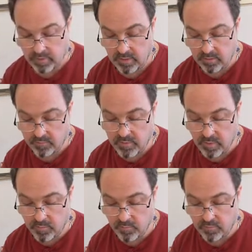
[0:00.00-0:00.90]
If
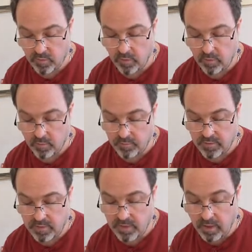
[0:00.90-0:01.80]
numbers are
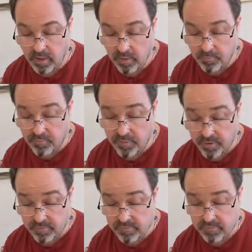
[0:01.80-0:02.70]
the
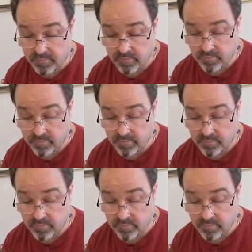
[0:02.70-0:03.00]
objects